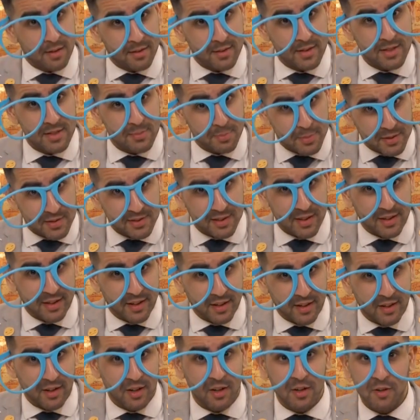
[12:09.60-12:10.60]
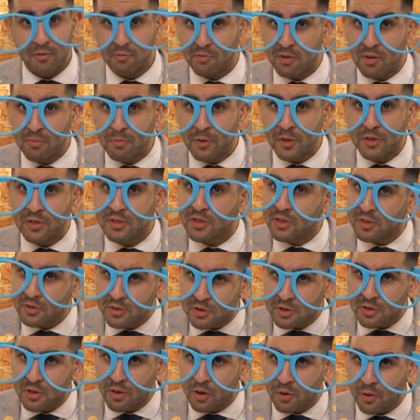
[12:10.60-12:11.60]
This particular remote
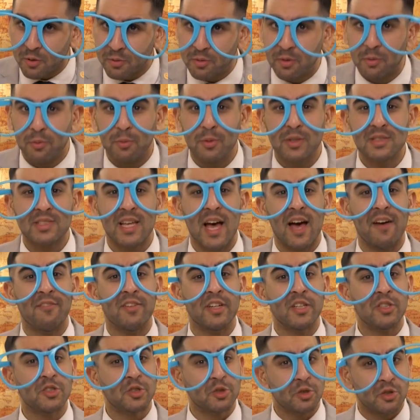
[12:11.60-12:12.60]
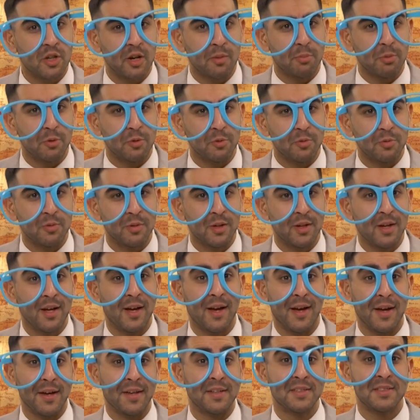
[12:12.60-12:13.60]
control was having trouble
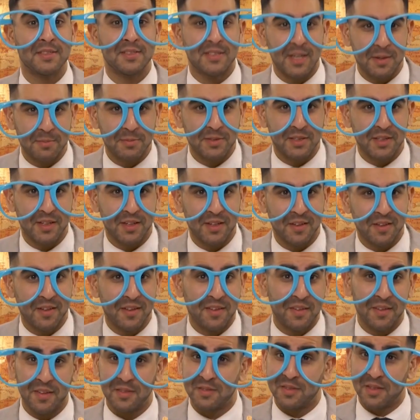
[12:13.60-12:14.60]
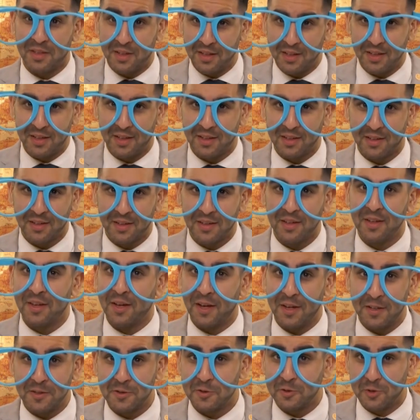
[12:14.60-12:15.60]
accepting that he
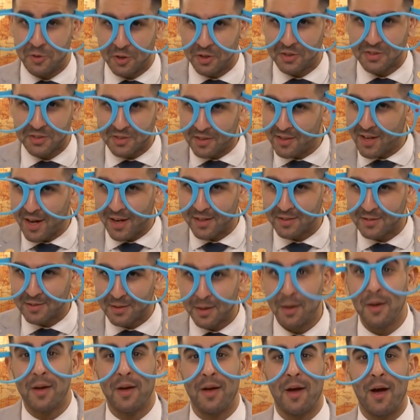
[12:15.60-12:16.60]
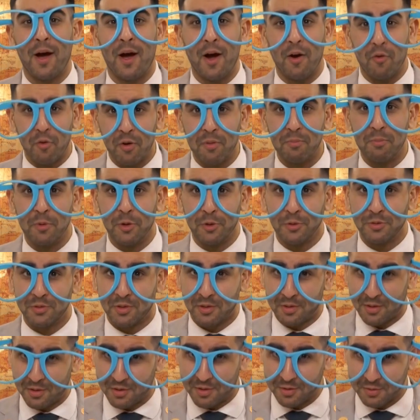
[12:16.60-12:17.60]
is just that, a
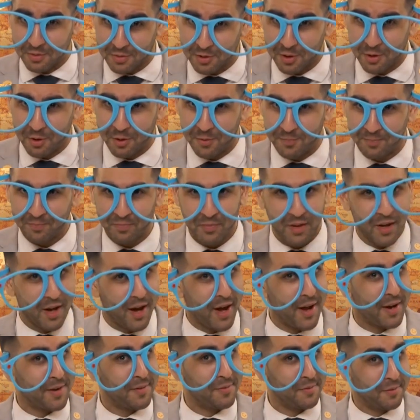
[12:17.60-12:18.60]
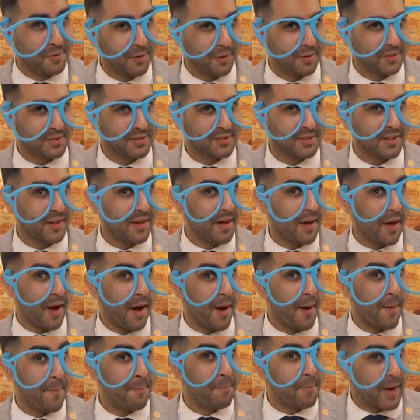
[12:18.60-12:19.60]
remote control, and not
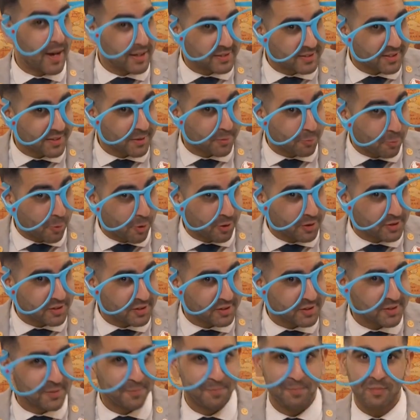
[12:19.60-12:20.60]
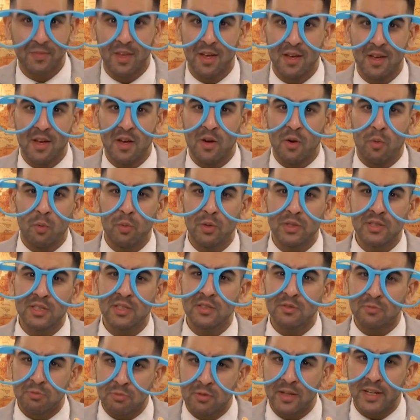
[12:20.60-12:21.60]
a magic wand, which
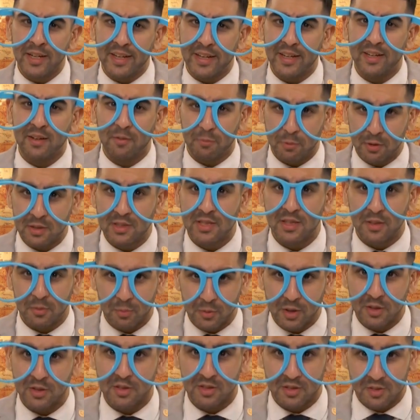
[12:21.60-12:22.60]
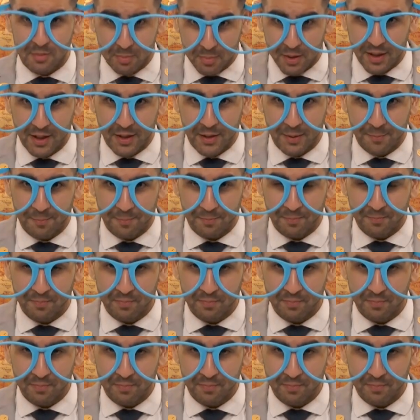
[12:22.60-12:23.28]
is really what he wants to be.